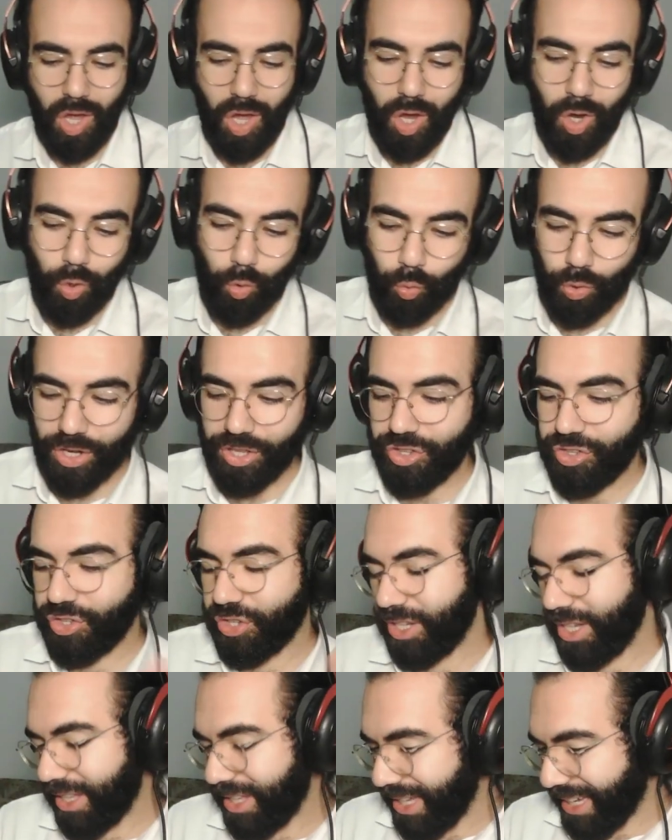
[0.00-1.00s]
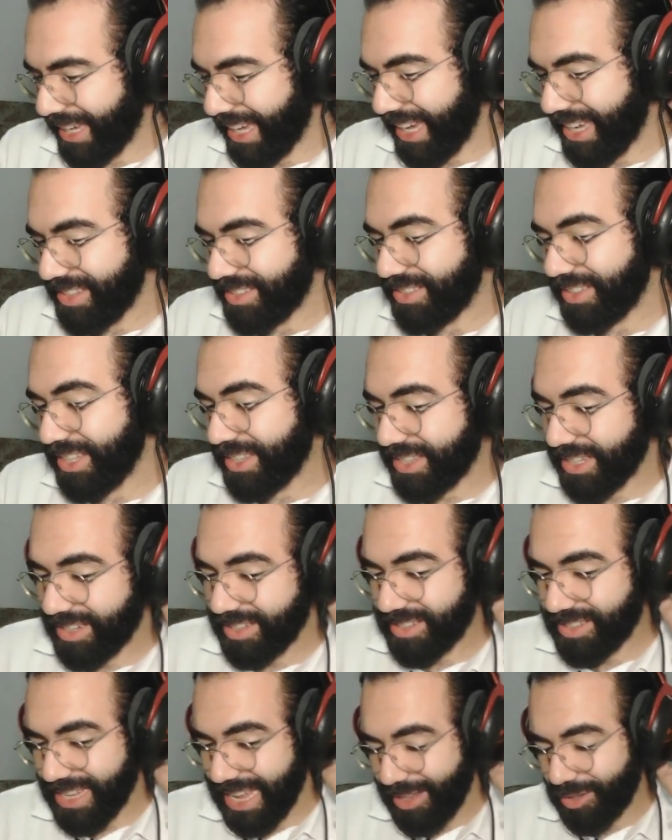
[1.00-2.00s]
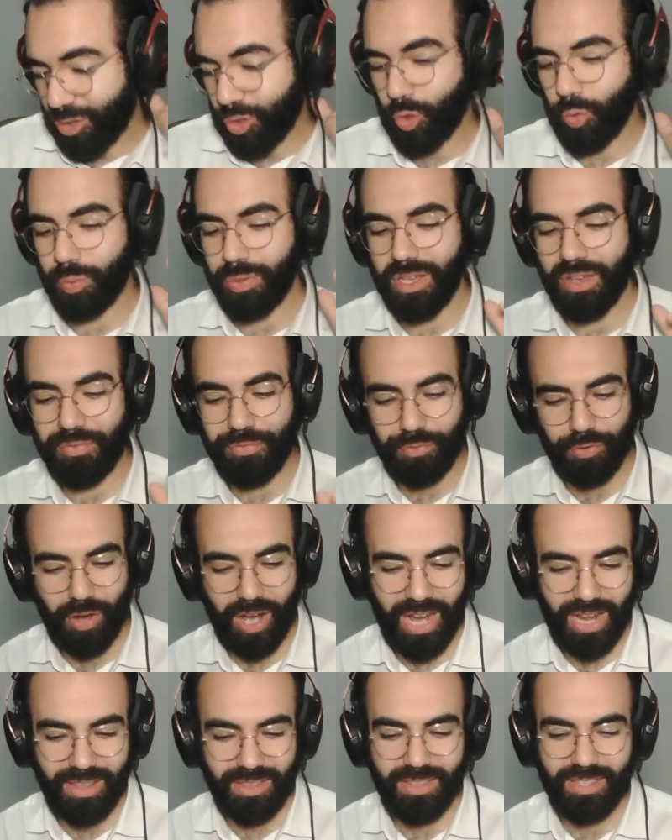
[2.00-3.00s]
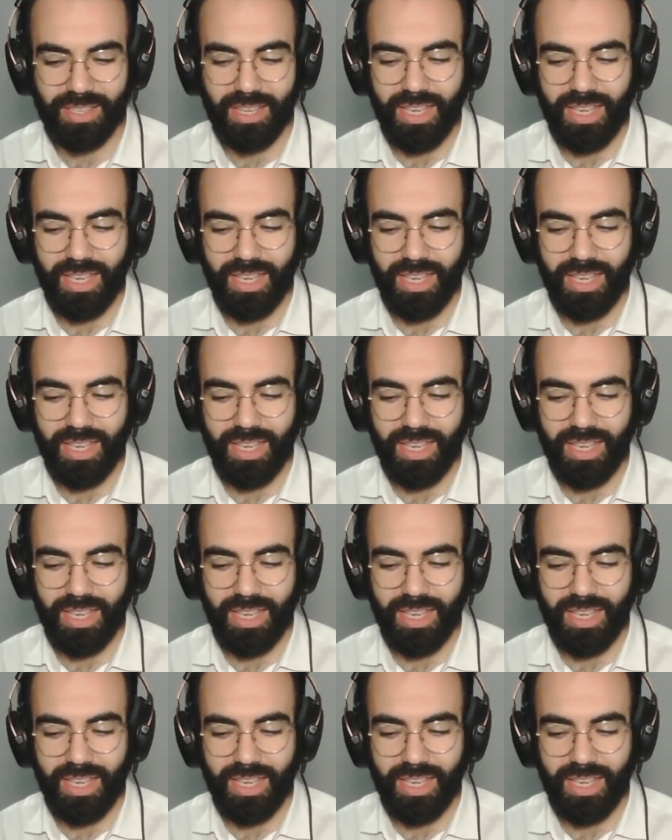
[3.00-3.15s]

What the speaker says: Which, in the case, it turns out to be a friend